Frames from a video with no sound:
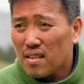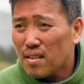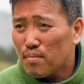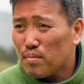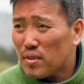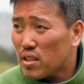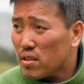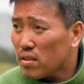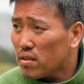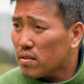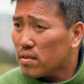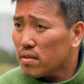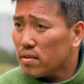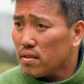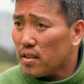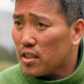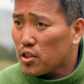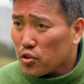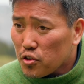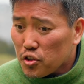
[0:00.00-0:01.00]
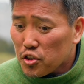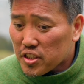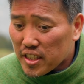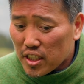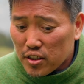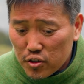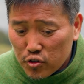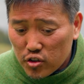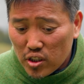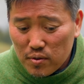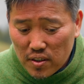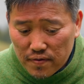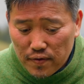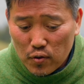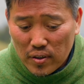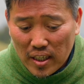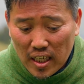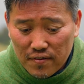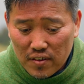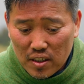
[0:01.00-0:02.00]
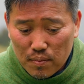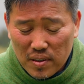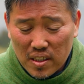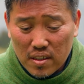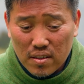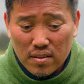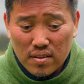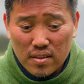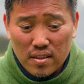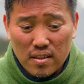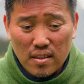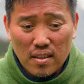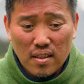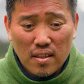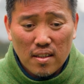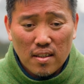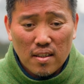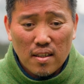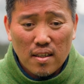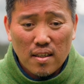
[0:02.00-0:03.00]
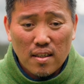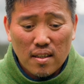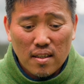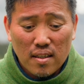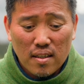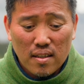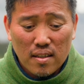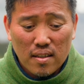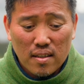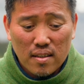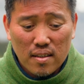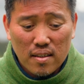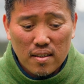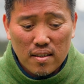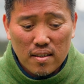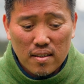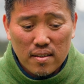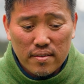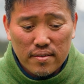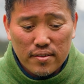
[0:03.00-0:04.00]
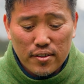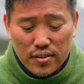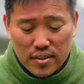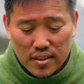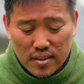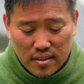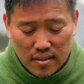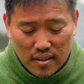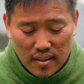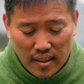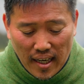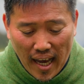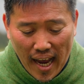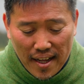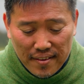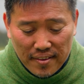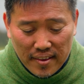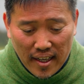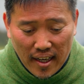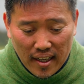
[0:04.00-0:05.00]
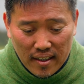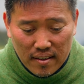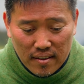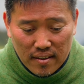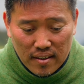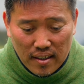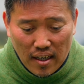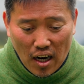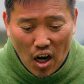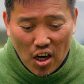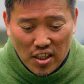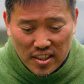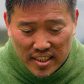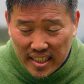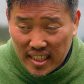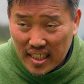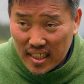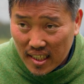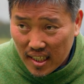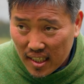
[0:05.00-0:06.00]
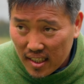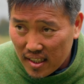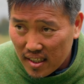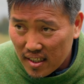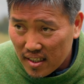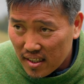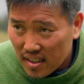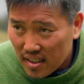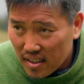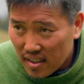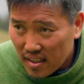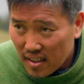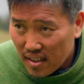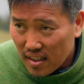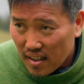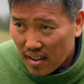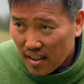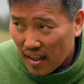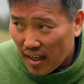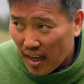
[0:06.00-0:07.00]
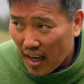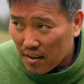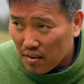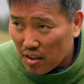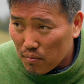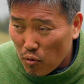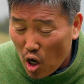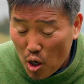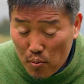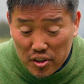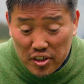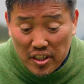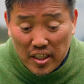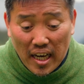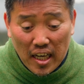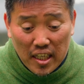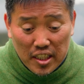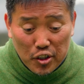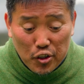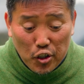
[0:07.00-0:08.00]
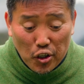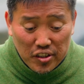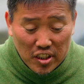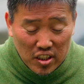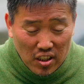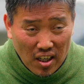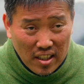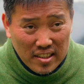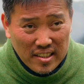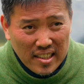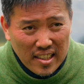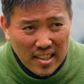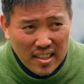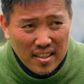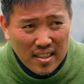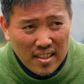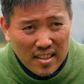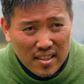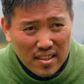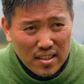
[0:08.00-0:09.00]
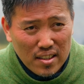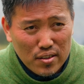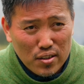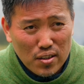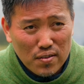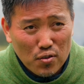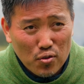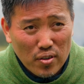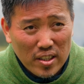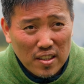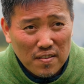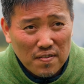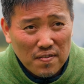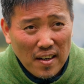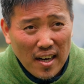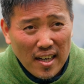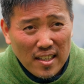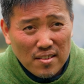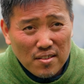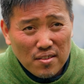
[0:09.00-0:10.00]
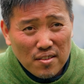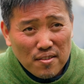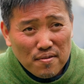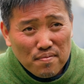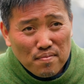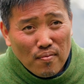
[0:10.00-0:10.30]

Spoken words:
Because as soon as you start your dream, you feel heavy because you just had that idea, and the moment you got that idea, you've already failed.